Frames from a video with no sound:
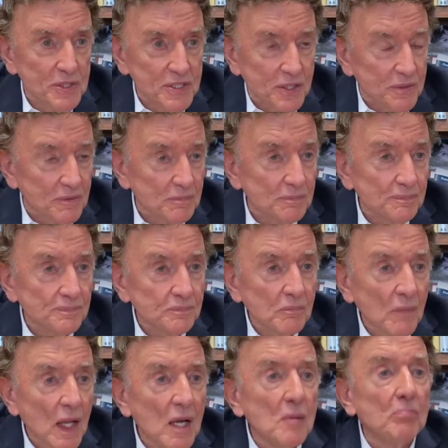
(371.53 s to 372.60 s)
student.
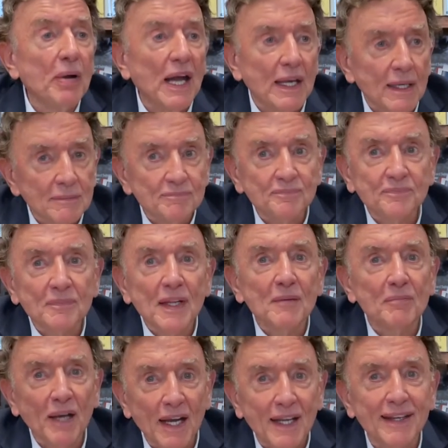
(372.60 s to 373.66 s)
Mm-hmm. But,
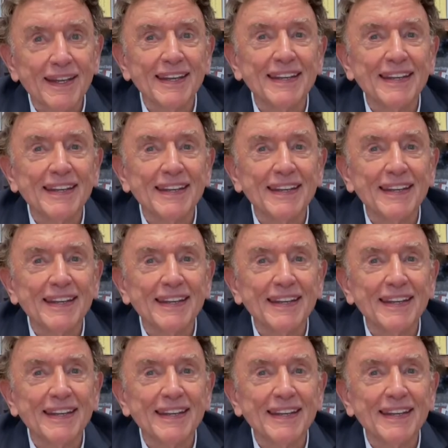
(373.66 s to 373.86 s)
but